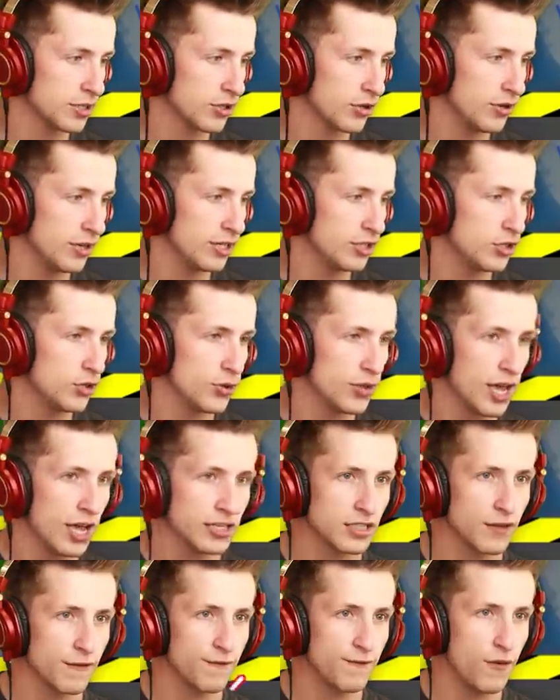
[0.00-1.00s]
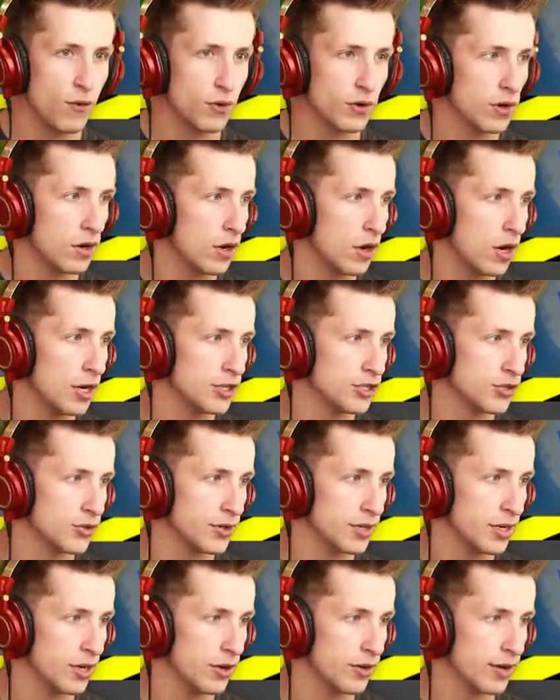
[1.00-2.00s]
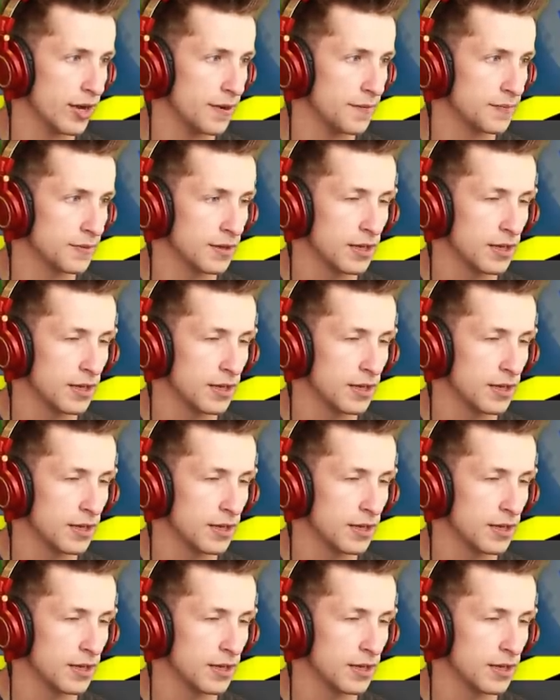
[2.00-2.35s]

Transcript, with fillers: 32,400. Okay.